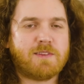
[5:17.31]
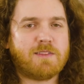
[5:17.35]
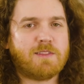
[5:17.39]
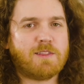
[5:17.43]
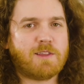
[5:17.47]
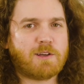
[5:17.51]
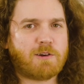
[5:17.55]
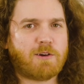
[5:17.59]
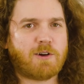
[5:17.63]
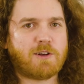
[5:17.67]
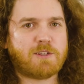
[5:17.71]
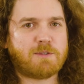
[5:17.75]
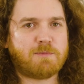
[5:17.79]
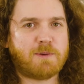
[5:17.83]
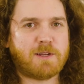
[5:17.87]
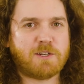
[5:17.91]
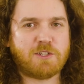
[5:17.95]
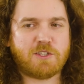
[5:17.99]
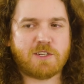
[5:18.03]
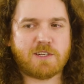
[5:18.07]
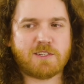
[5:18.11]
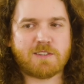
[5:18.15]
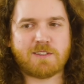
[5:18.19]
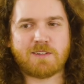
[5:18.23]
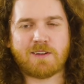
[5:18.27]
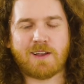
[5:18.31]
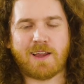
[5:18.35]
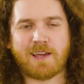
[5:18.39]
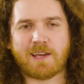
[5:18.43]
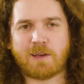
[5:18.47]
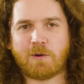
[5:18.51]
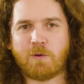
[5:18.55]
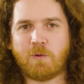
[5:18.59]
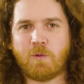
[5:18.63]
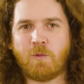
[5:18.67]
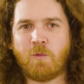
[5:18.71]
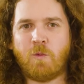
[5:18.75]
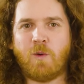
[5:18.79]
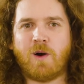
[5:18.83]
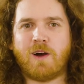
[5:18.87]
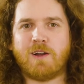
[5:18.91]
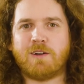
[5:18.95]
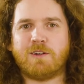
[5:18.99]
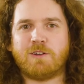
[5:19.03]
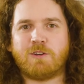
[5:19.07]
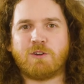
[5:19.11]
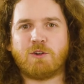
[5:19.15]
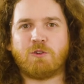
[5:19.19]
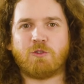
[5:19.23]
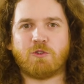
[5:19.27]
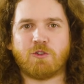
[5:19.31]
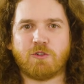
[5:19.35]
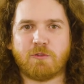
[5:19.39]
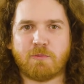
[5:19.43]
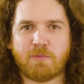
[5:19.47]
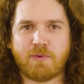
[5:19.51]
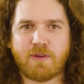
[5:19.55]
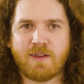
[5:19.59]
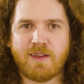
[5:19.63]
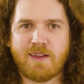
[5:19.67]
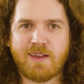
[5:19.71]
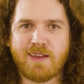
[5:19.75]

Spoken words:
The crossbench isn't like one group.